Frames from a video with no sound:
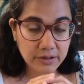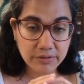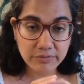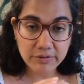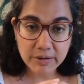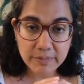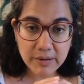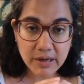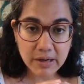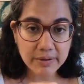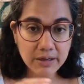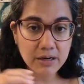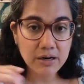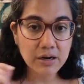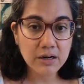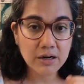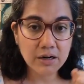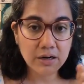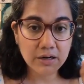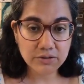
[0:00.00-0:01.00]
thread bobbin
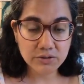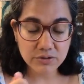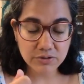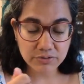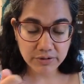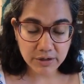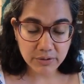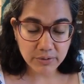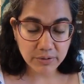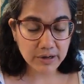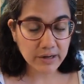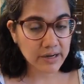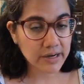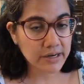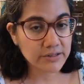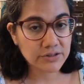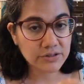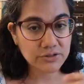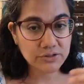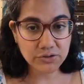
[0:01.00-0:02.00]
cards, thread
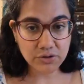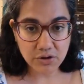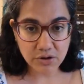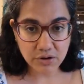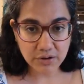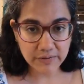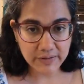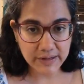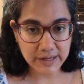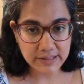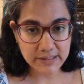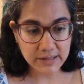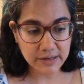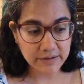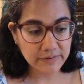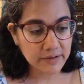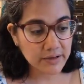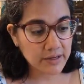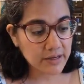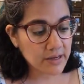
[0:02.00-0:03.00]
organizers, all of that
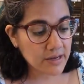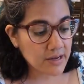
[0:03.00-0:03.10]
stuff.